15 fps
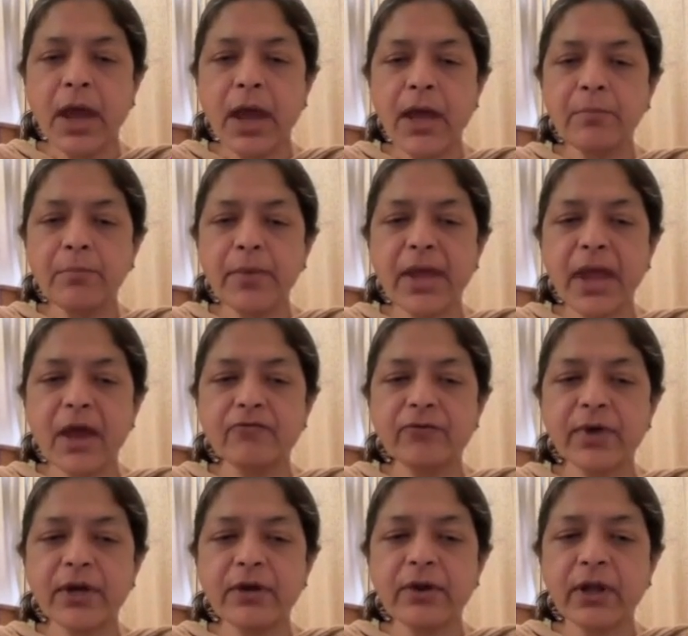and may have
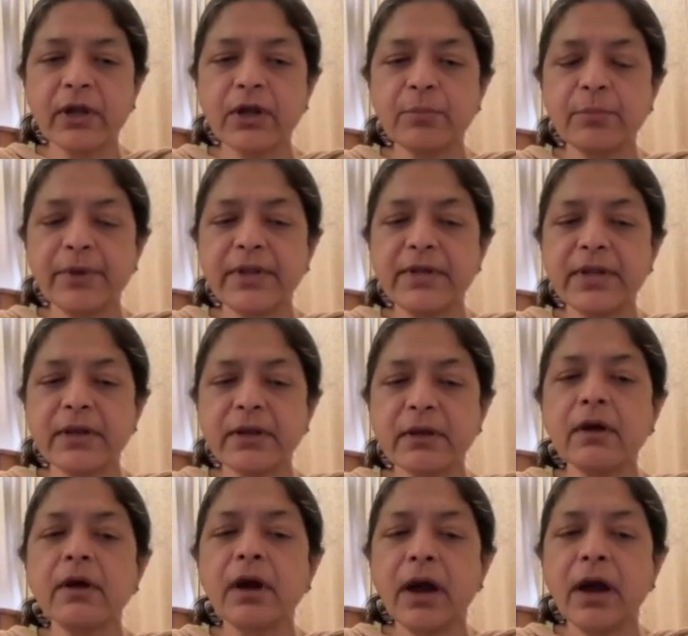irregular bleeding
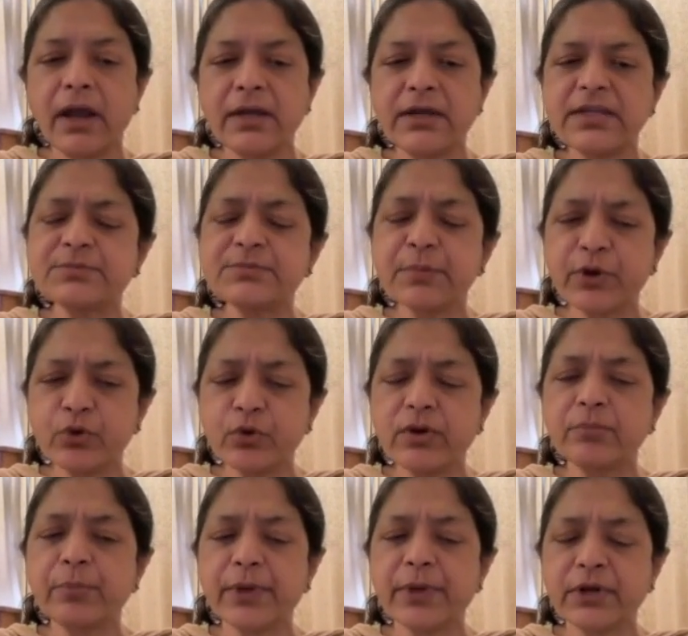and
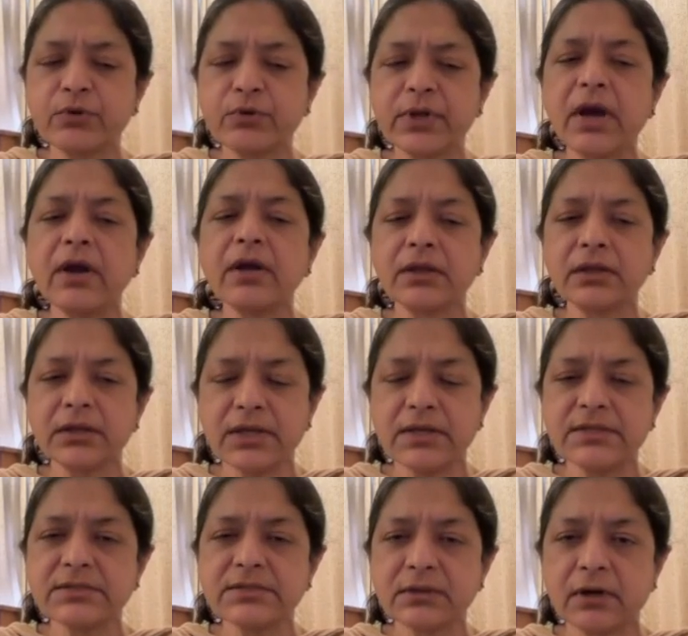dyspareunia in
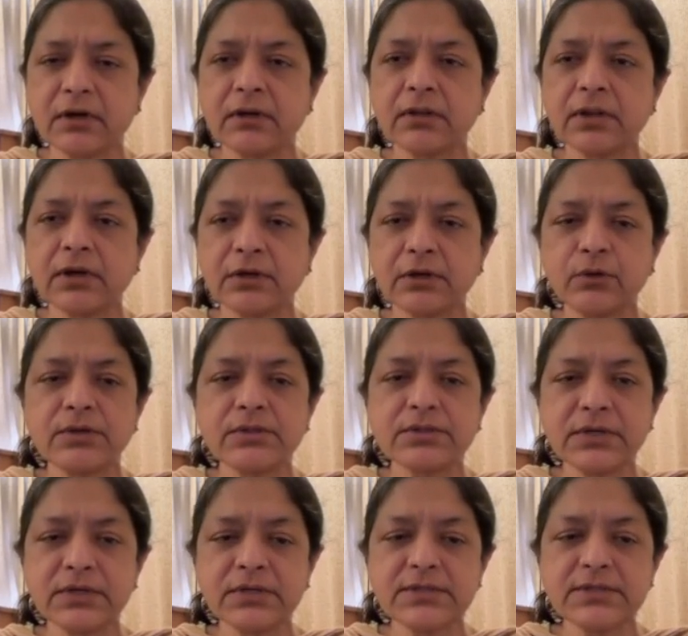case the
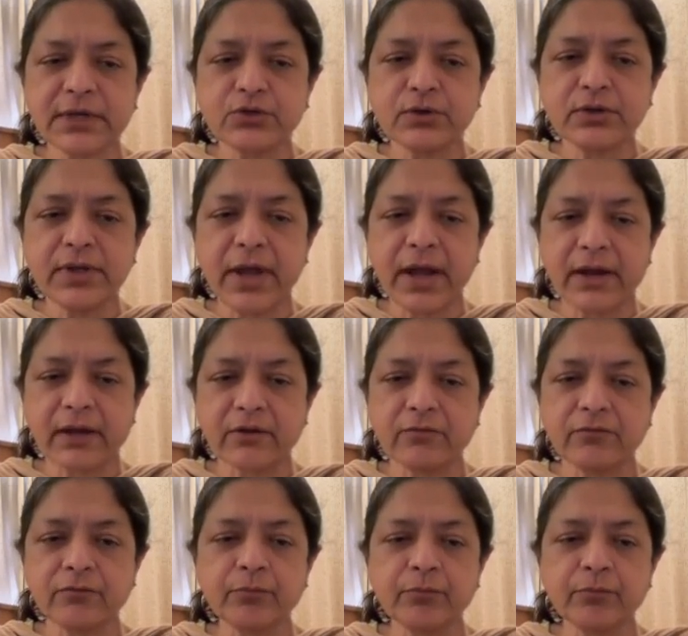adolescent is sexually active.